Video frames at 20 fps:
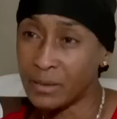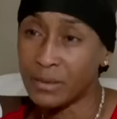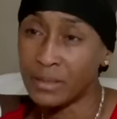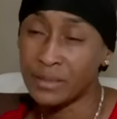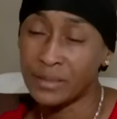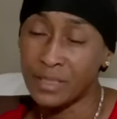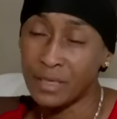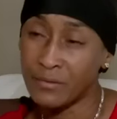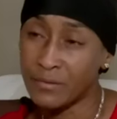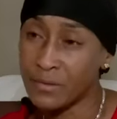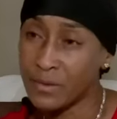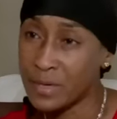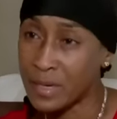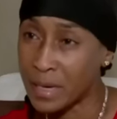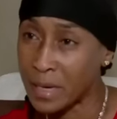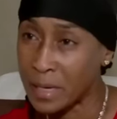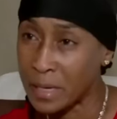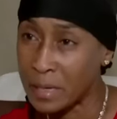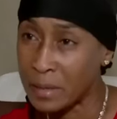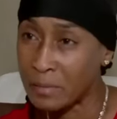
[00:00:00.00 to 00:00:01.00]
received the
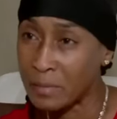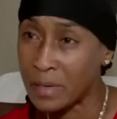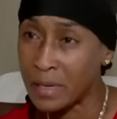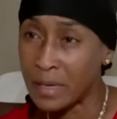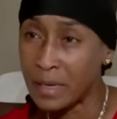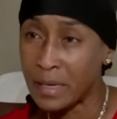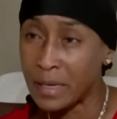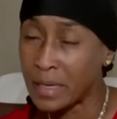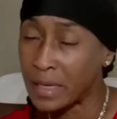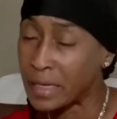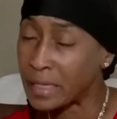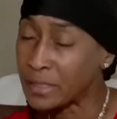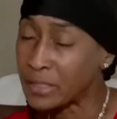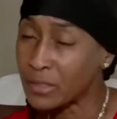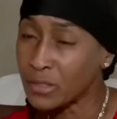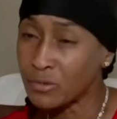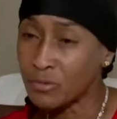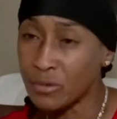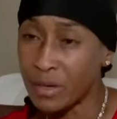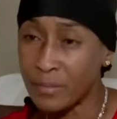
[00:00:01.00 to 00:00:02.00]
call.
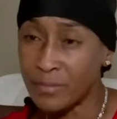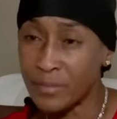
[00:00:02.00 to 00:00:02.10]
I just